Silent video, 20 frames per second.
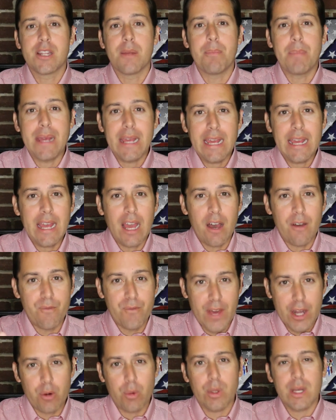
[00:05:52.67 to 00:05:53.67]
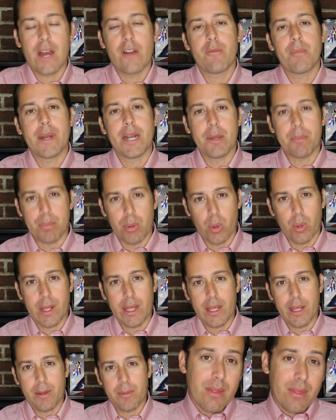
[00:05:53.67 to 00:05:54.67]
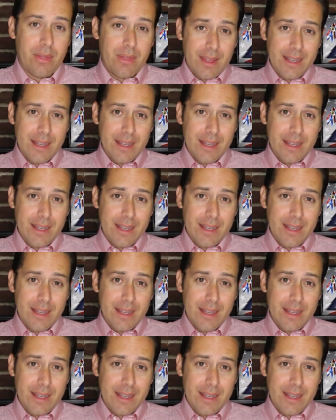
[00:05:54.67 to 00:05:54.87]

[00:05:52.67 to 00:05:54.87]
to be a federal government employee.